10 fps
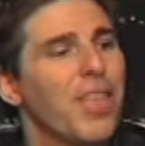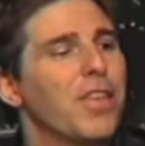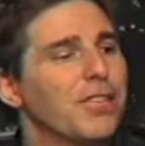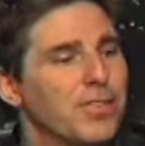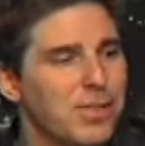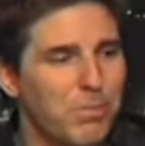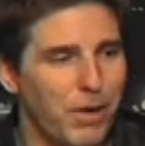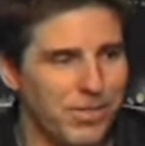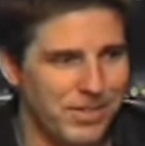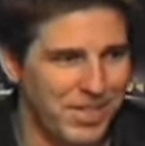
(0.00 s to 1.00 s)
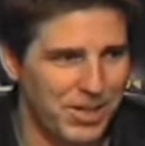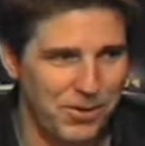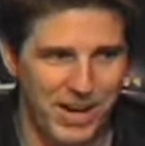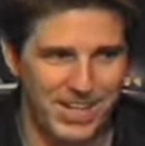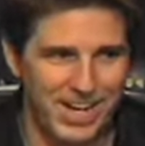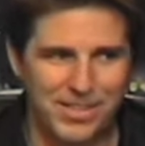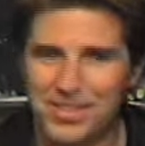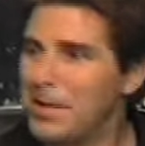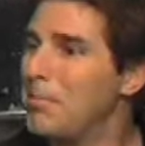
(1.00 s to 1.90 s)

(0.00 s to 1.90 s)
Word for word: this is the president of the credit agency,